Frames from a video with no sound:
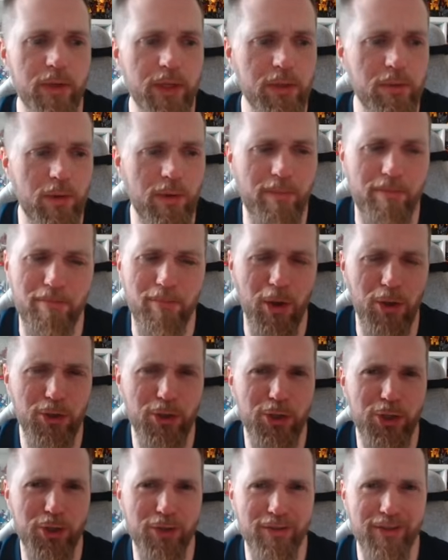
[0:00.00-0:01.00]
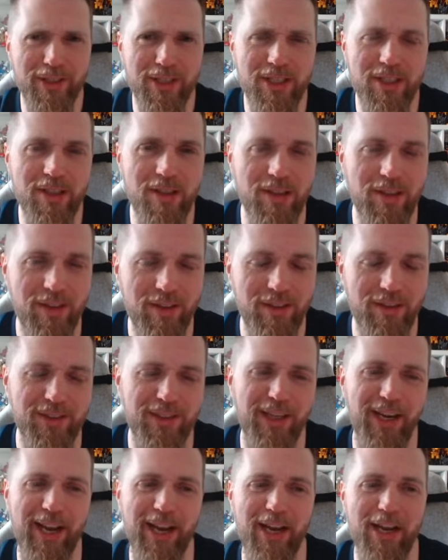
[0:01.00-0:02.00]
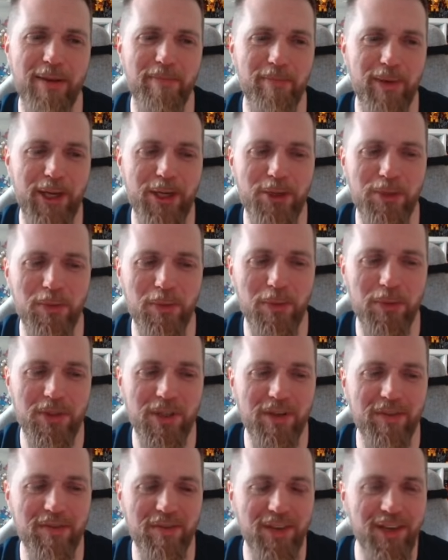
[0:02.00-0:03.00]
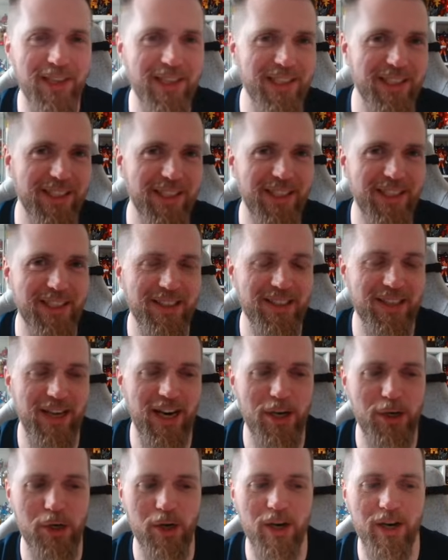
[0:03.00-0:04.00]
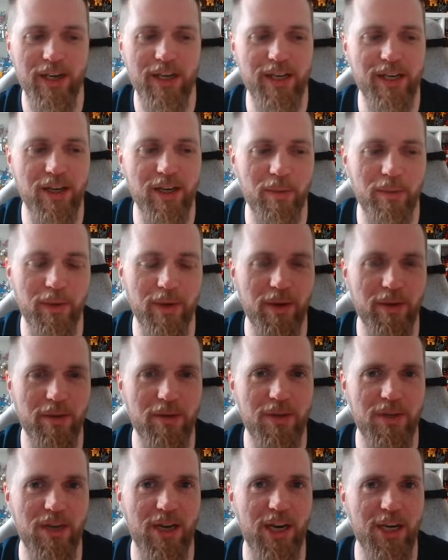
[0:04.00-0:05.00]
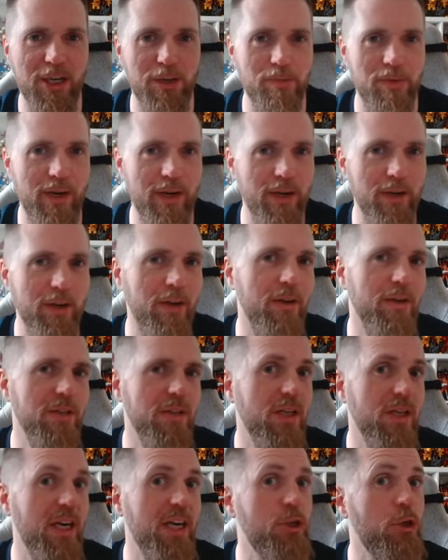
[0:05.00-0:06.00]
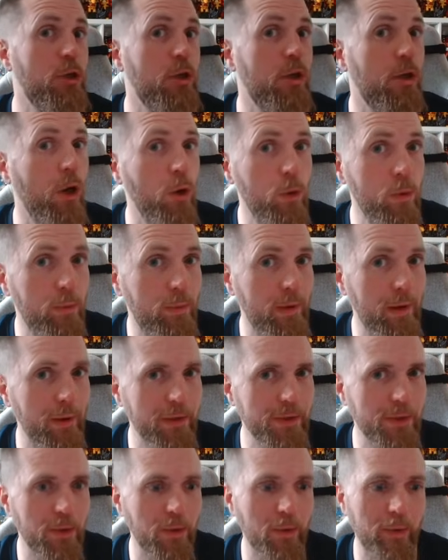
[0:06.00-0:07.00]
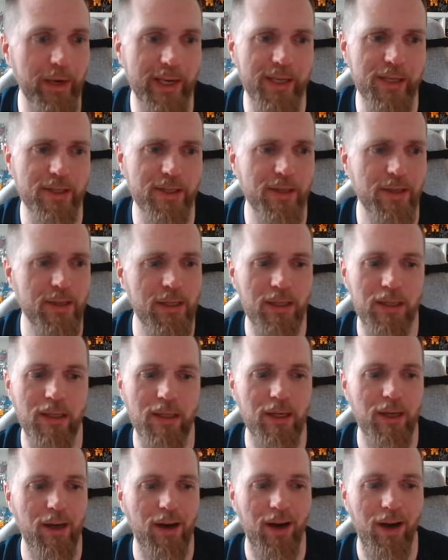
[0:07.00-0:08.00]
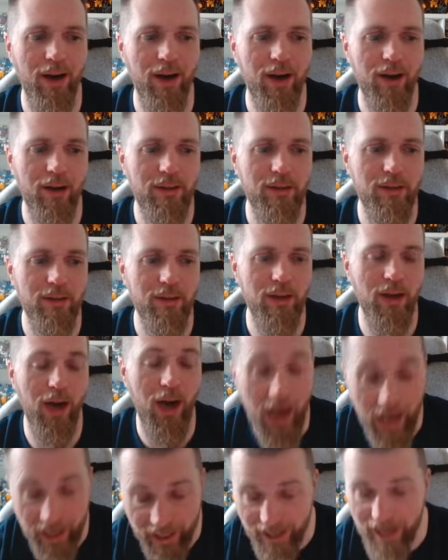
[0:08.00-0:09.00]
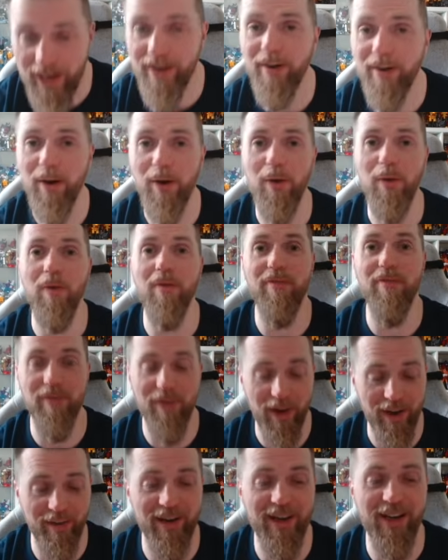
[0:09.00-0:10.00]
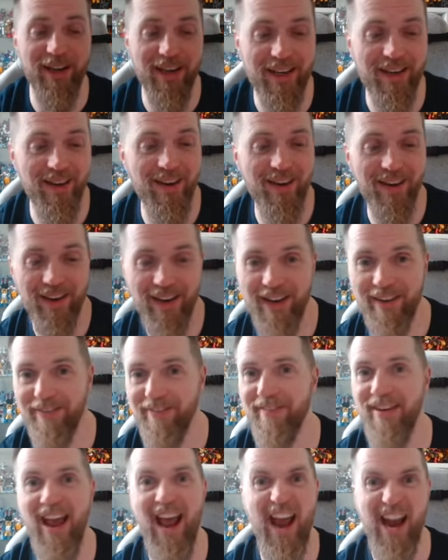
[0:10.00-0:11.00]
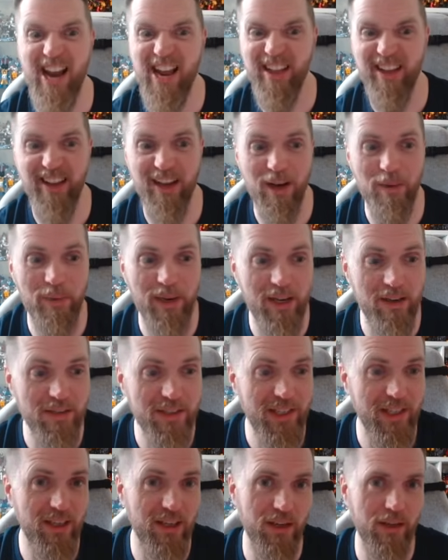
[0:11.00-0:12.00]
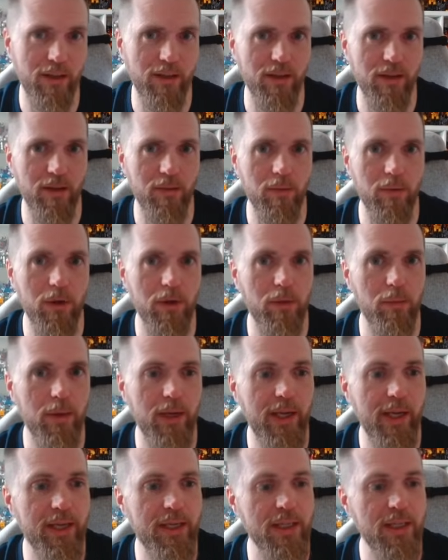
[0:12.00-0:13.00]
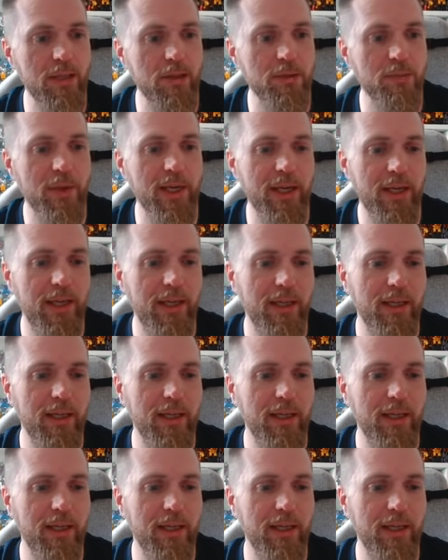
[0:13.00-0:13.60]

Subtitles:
this one. Monstrous. A Beast Wars Uprising / IDW / Predacon / GoBot toys. I again know very little, if anything, about it, other than what the wiki tells me.